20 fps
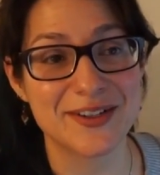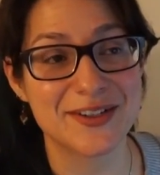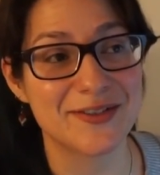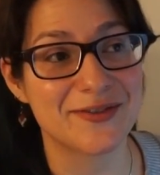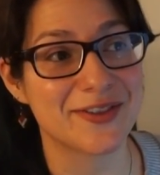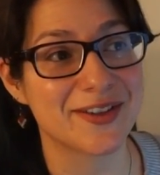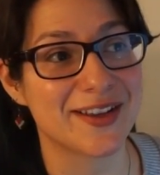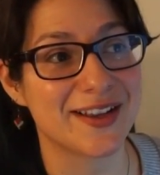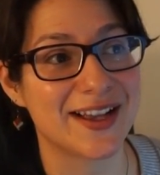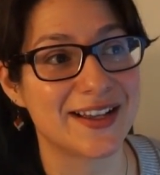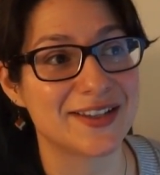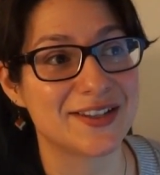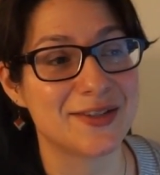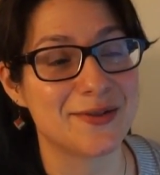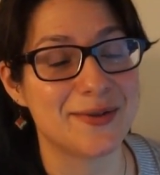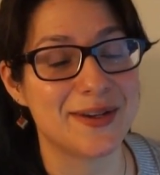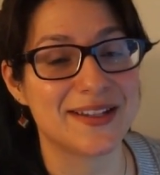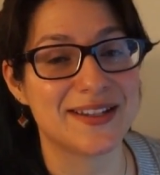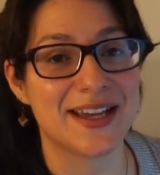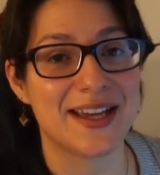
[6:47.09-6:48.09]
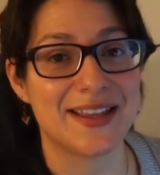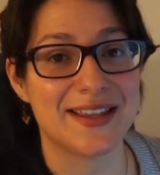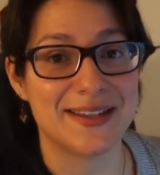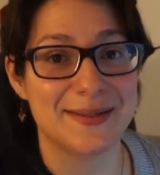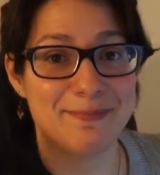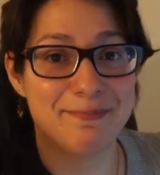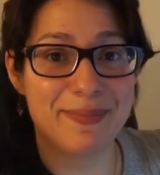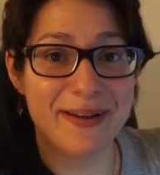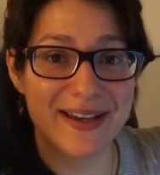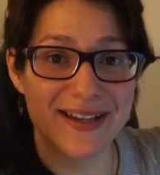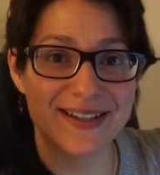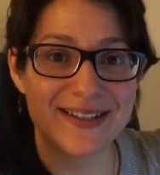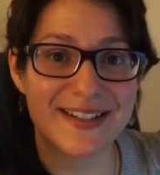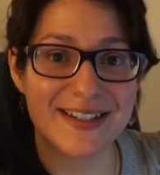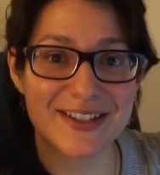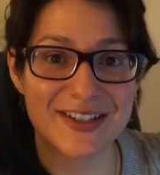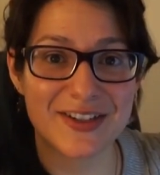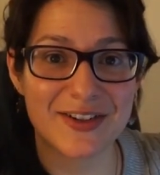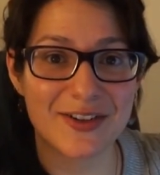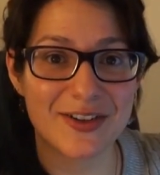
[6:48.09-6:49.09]
to for the last two weeks had these big
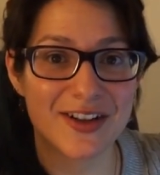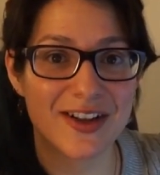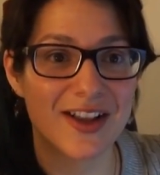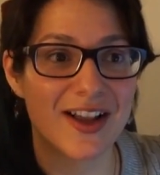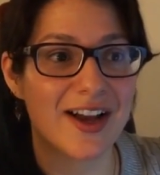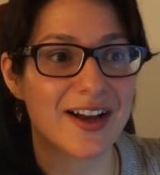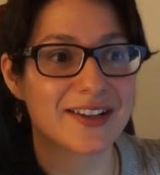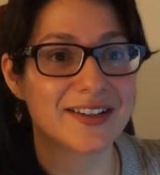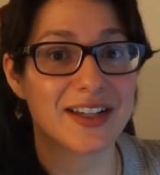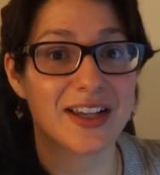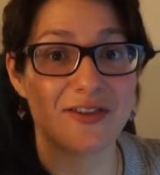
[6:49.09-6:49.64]
digital clocks,